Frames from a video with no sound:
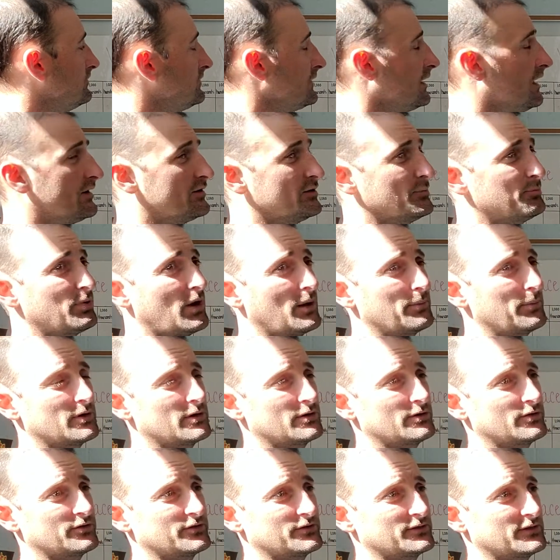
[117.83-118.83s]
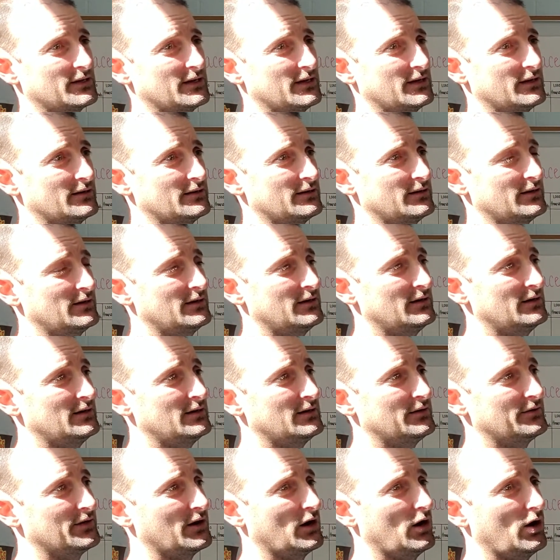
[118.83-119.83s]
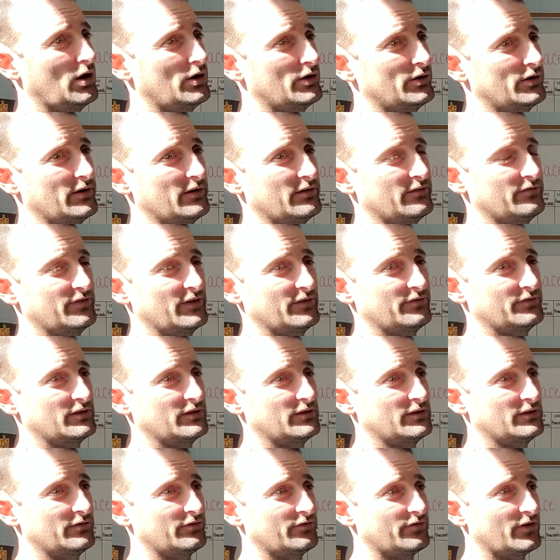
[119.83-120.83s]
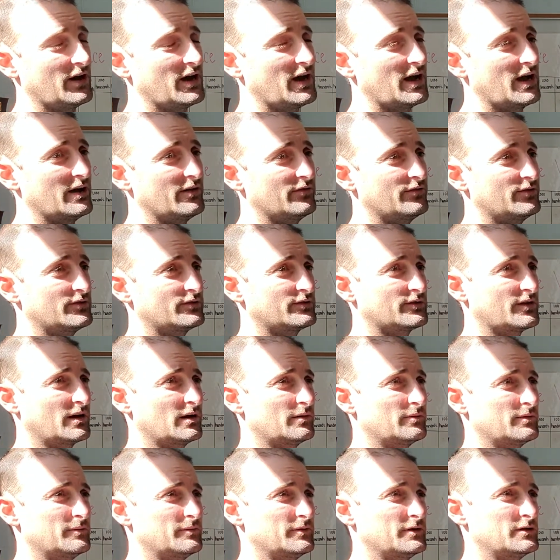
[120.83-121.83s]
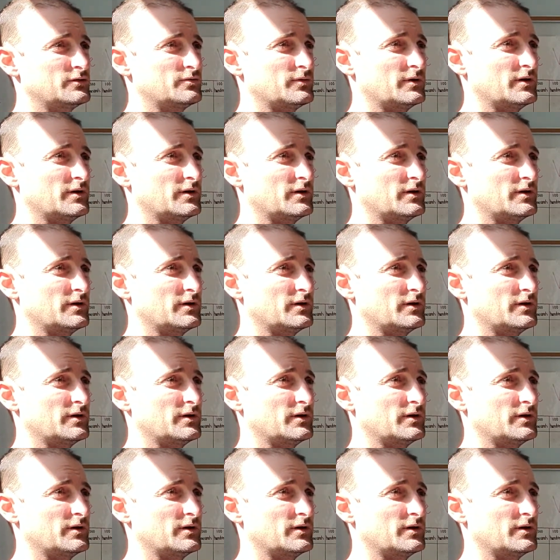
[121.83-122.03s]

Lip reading: and you probably understand that 155 is going to be between